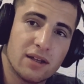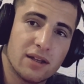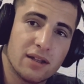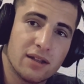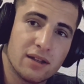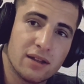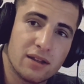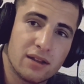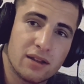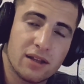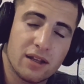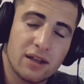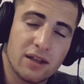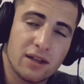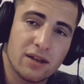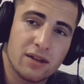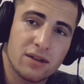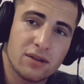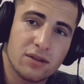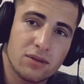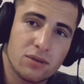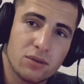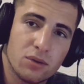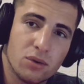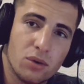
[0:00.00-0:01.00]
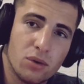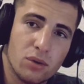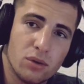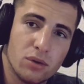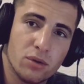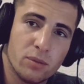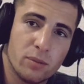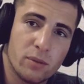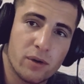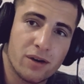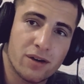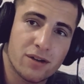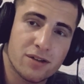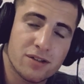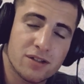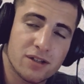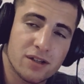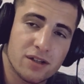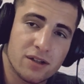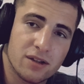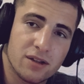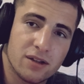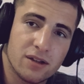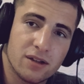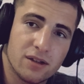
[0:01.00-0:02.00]
and thank to all the mods
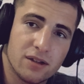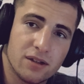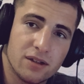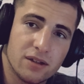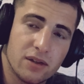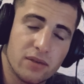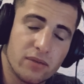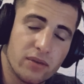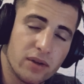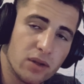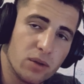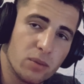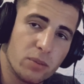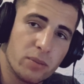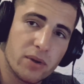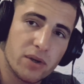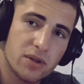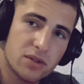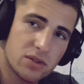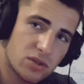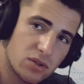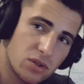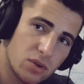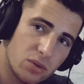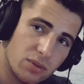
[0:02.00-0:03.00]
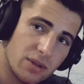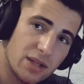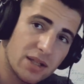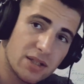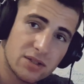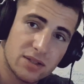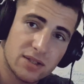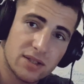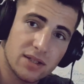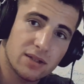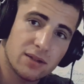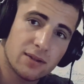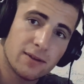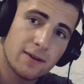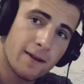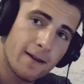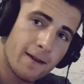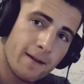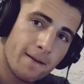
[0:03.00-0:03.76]
and developers. So that's it.